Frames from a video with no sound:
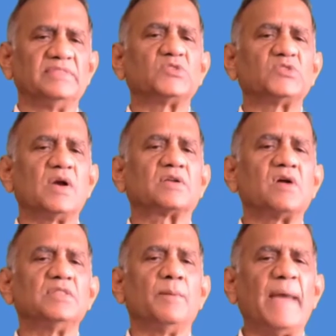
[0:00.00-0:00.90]
That's what
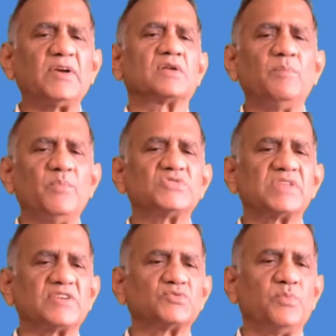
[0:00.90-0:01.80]
called the
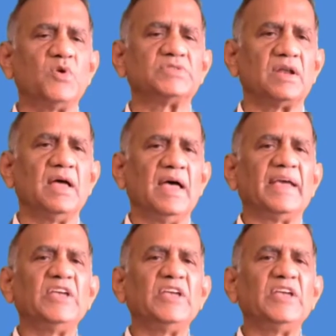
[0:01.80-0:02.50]
micro-booster exposure